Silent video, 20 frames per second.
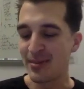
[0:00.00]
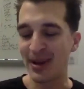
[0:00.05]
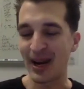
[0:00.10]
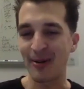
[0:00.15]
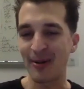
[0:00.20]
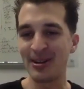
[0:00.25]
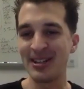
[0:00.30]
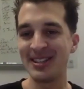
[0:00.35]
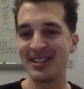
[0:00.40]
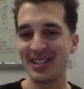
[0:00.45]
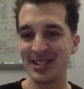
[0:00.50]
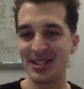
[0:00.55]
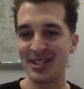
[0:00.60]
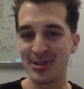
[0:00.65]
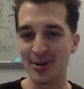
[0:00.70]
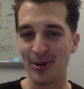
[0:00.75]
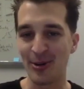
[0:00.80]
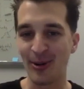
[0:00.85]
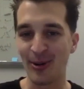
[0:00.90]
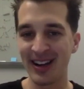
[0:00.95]
I read this
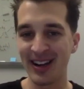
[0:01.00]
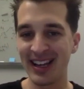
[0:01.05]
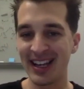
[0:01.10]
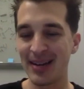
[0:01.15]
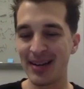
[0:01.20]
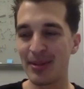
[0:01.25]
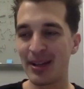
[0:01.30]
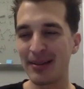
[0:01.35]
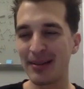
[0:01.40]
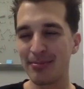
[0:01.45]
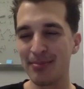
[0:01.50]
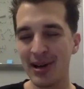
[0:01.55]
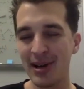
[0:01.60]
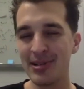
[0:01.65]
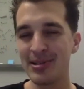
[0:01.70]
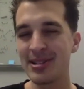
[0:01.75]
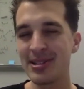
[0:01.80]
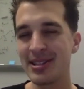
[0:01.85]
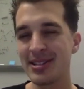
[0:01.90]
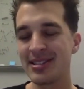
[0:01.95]
story, and I'm like,
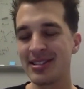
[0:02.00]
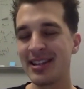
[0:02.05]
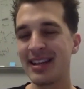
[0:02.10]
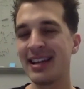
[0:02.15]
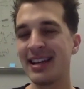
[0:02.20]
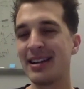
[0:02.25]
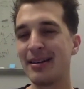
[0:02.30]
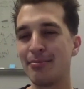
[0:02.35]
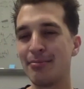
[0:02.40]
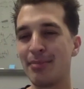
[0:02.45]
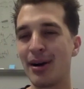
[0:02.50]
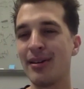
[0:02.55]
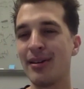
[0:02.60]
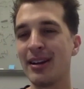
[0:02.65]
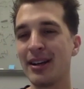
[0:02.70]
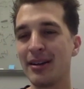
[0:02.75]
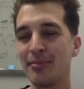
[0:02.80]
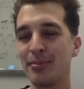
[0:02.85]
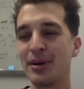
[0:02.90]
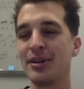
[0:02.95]
Moses seeing a
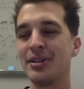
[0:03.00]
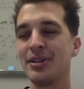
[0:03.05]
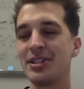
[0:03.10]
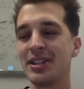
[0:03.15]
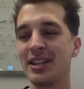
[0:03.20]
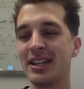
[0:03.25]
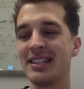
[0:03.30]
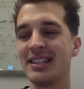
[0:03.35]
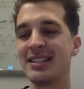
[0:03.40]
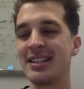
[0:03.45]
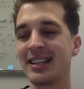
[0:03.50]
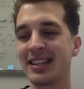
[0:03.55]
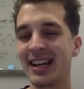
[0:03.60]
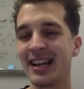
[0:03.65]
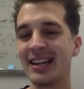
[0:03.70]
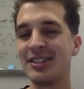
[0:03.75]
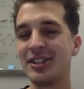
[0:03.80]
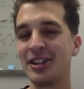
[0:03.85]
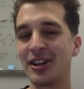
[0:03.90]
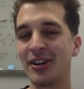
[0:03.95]
burning bush that isn't
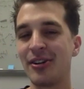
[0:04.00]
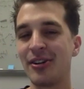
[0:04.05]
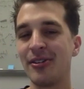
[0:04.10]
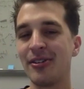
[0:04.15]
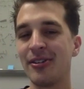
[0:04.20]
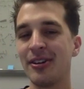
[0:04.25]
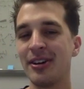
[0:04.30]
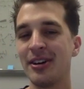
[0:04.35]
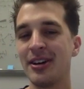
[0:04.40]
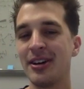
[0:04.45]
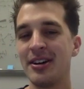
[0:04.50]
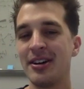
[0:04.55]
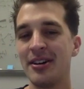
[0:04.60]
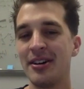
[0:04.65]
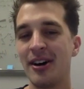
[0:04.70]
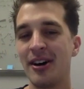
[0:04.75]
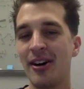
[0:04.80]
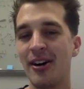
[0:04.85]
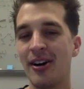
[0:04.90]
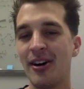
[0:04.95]
catching on,
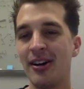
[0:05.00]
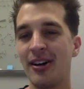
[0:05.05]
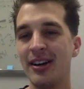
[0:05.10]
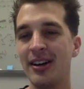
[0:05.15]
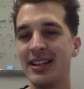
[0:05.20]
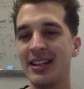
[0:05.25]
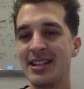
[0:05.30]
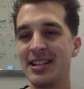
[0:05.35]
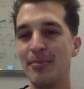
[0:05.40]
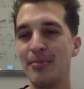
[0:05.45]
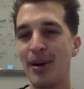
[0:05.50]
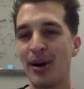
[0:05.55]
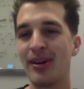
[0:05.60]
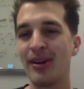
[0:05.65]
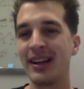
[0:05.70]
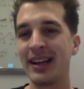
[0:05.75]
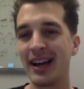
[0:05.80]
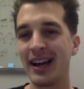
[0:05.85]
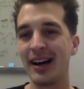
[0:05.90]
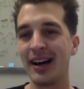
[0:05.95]
isn't
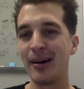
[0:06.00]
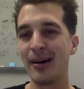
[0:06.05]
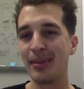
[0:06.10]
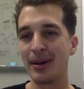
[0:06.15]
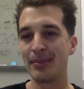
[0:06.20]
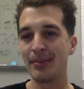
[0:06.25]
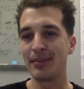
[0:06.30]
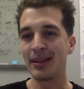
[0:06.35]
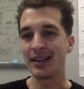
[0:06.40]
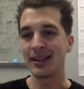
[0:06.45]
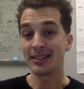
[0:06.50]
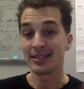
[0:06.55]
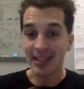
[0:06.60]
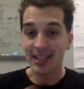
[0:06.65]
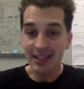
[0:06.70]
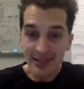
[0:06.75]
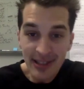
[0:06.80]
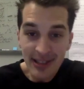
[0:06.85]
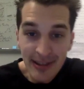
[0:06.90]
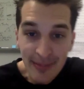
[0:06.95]
burning up. I'm like,
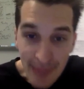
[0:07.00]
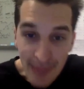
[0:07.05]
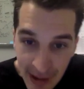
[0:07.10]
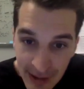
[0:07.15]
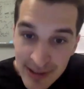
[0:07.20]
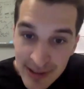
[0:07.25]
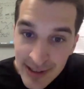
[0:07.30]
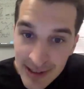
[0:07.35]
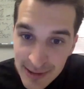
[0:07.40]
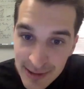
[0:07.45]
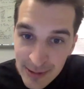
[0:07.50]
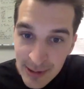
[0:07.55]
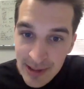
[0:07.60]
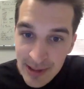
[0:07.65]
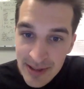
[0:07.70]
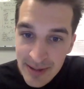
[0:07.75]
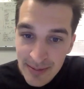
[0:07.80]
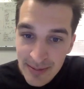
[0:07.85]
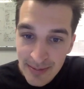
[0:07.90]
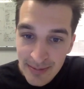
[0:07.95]
sounds like Moses
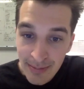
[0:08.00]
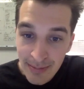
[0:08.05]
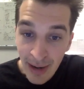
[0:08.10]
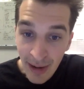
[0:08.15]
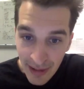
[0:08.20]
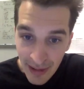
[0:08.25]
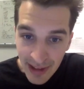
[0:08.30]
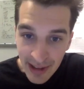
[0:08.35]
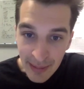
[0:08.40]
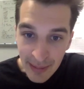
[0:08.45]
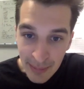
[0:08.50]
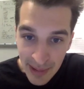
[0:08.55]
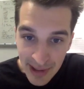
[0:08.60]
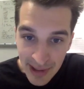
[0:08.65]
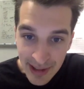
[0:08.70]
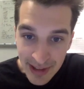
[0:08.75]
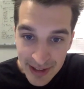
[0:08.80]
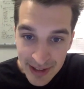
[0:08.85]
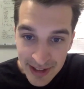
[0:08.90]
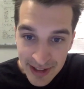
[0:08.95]
was burning a
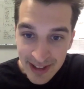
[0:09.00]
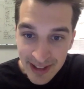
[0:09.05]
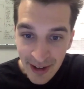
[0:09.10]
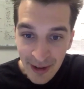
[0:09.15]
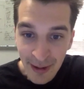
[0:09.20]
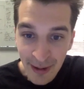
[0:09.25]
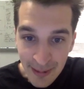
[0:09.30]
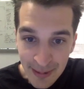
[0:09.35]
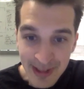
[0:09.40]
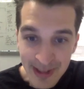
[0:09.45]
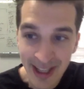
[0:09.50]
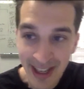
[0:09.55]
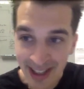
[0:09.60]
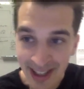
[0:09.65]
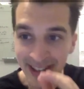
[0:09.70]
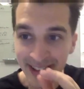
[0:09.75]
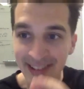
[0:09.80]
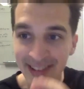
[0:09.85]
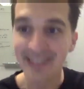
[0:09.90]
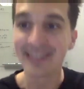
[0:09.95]
bush. You know what I'm
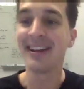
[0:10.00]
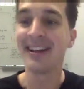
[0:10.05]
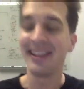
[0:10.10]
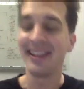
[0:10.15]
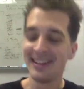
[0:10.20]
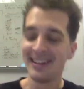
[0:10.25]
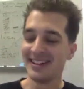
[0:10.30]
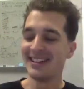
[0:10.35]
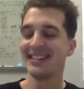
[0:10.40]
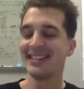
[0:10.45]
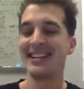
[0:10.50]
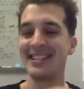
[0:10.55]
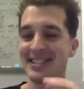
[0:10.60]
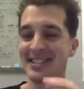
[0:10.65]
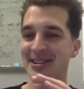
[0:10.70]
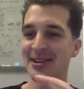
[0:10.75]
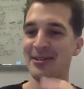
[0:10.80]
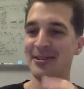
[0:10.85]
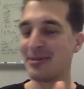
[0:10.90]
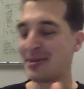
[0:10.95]
saying? That's
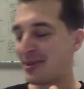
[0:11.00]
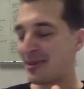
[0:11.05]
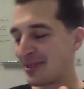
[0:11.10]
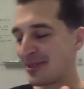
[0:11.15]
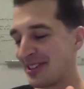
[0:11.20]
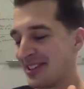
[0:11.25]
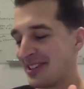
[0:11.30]
so wrong.